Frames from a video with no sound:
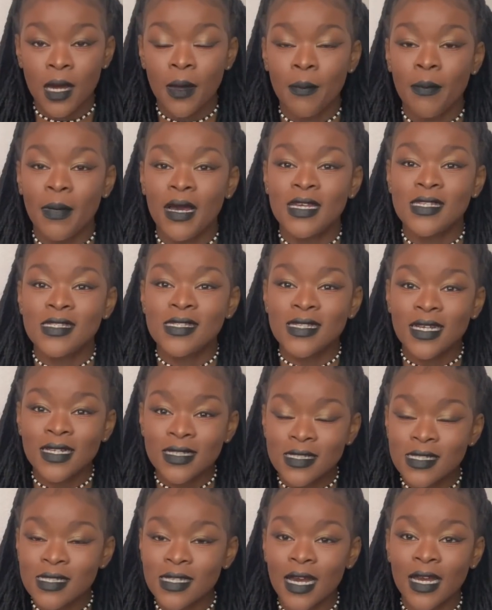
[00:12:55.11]
My
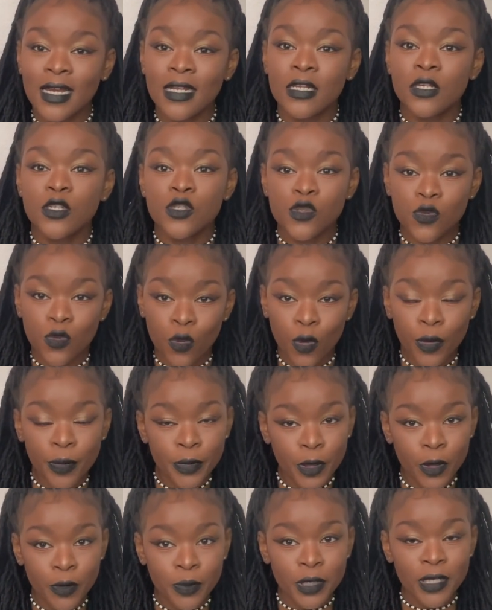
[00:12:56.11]
sun sign is
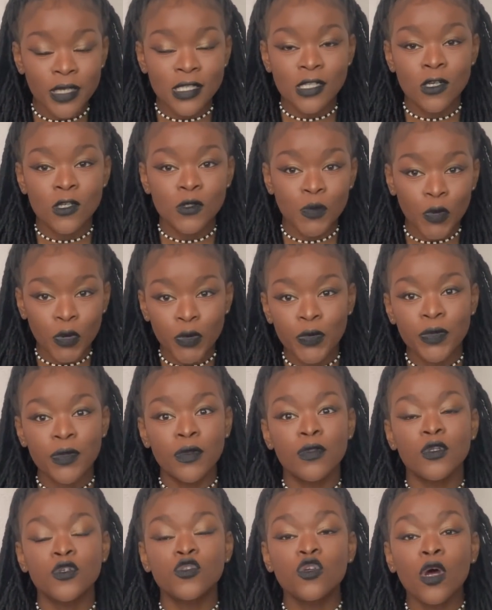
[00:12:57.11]
Scorpio because I was born
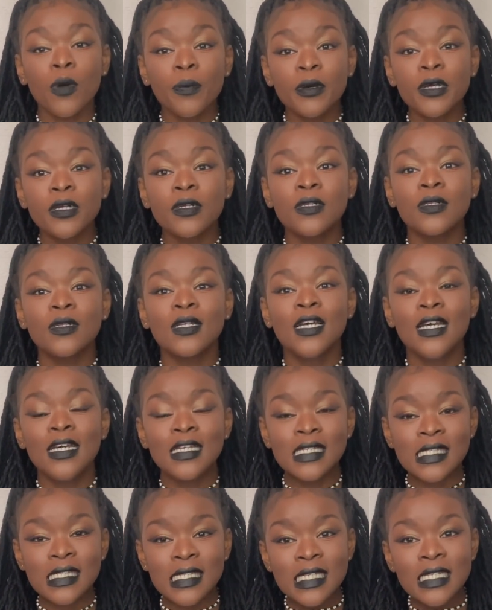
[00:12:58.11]
within the tropical
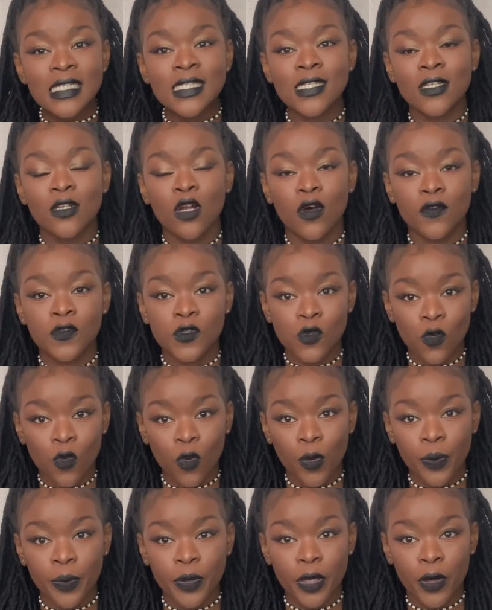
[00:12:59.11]
season of
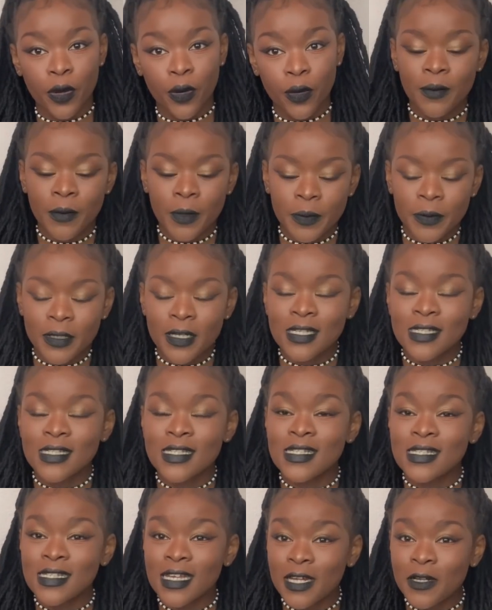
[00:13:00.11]
Scorpio, but because the
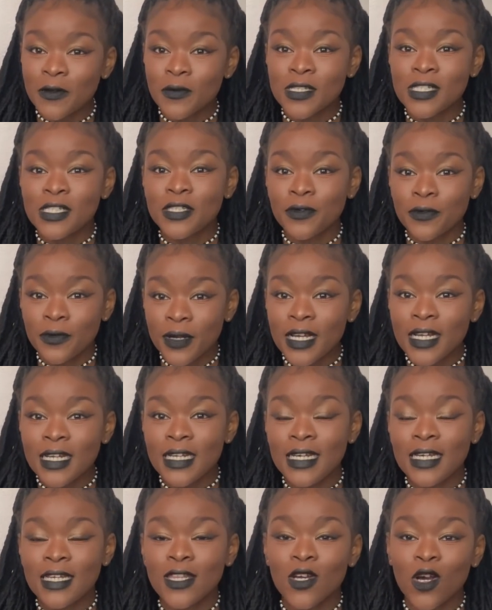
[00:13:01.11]
sun was
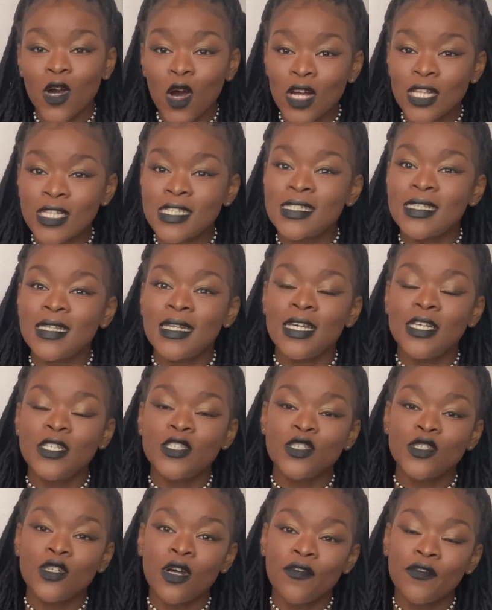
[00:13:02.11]
directly in the
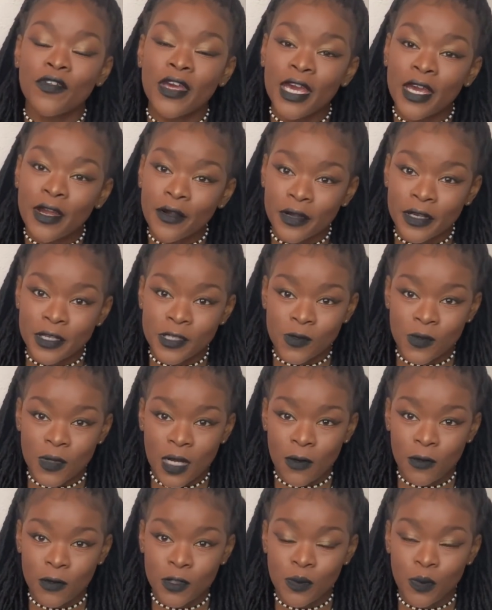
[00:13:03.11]
constellation of Aries when
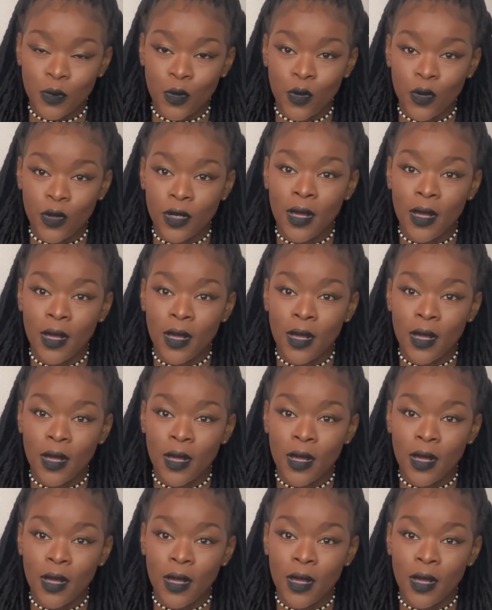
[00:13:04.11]
I was born,